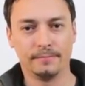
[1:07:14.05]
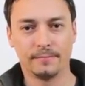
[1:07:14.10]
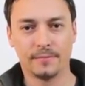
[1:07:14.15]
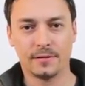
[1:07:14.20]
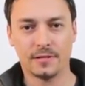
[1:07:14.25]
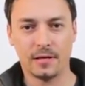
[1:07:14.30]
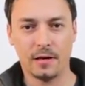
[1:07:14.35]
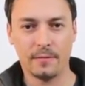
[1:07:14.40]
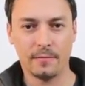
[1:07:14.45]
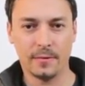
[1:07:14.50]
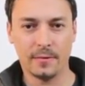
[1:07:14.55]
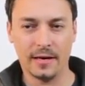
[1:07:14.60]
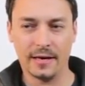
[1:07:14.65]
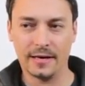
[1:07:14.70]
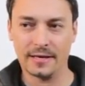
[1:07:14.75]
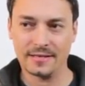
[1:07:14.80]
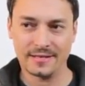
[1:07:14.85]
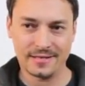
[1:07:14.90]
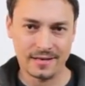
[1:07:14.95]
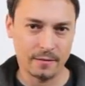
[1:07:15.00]
some
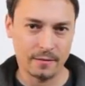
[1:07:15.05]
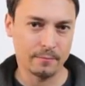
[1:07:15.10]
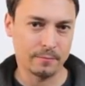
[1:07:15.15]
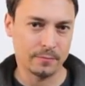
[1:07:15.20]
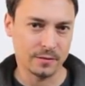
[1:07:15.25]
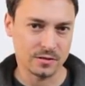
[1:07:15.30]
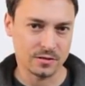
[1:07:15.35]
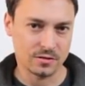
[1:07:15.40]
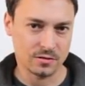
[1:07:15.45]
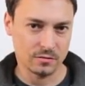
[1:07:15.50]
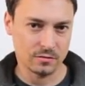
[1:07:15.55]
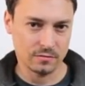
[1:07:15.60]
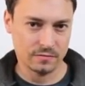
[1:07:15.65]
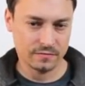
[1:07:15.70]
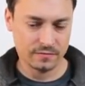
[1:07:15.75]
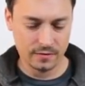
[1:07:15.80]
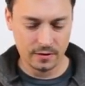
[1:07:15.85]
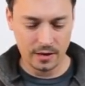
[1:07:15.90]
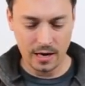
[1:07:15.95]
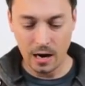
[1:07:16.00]
examples of
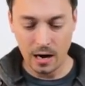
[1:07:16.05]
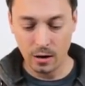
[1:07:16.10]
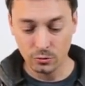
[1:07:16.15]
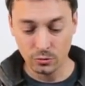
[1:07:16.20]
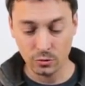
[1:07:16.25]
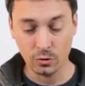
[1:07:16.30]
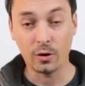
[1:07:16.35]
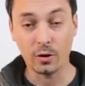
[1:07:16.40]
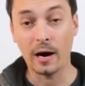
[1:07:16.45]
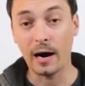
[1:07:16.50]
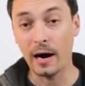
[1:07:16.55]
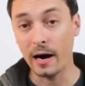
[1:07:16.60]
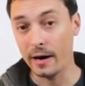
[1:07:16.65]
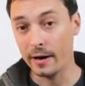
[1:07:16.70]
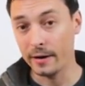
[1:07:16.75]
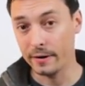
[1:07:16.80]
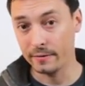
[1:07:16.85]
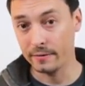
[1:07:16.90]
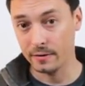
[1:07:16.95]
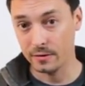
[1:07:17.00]
how to
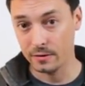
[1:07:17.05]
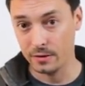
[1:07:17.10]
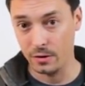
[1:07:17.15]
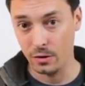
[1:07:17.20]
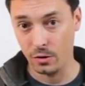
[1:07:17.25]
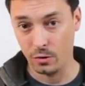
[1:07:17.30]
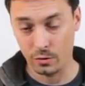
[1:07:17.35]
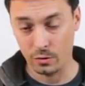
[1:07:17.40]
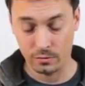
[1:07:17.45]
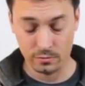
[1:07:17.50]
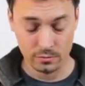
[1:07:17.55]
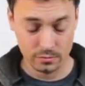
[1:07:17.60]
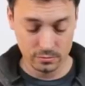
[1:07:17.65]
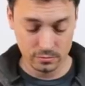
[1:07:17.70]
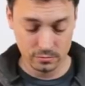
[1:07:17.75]
hide your